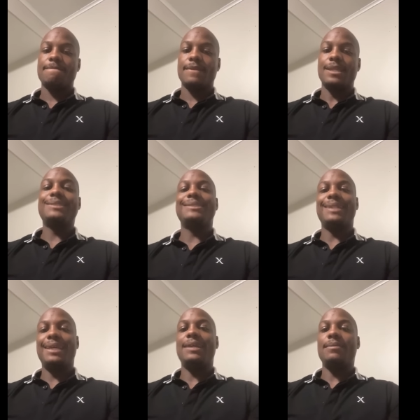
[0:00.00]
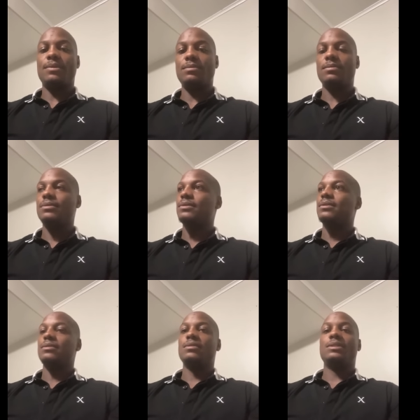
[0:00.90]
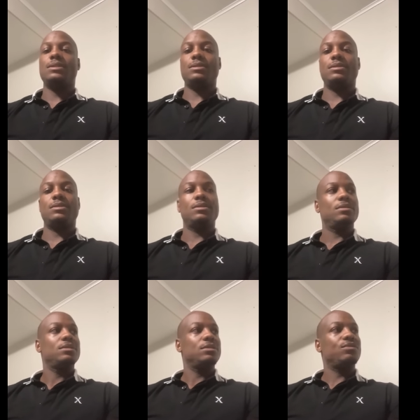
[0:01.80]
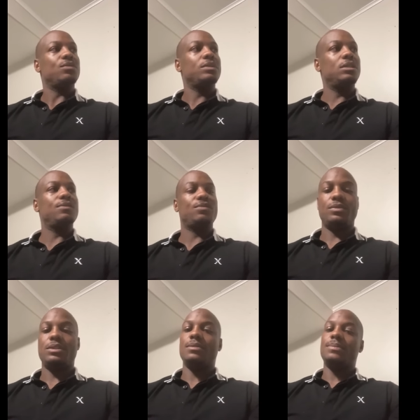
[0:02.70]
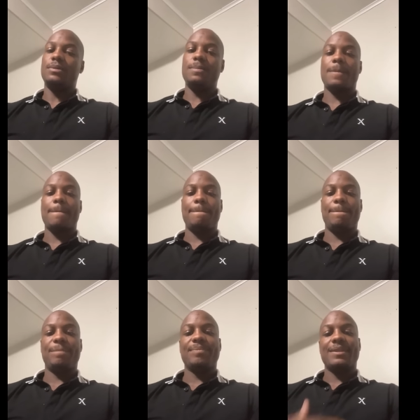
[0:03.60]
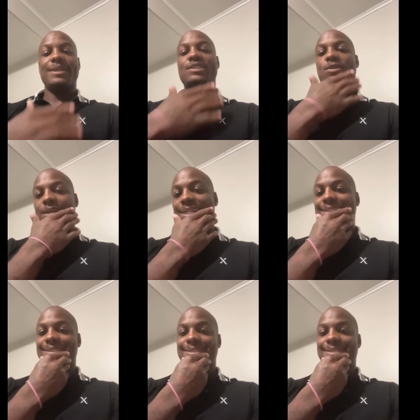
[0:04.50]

That's sad, bro. For real, for real, bro. That's crazy.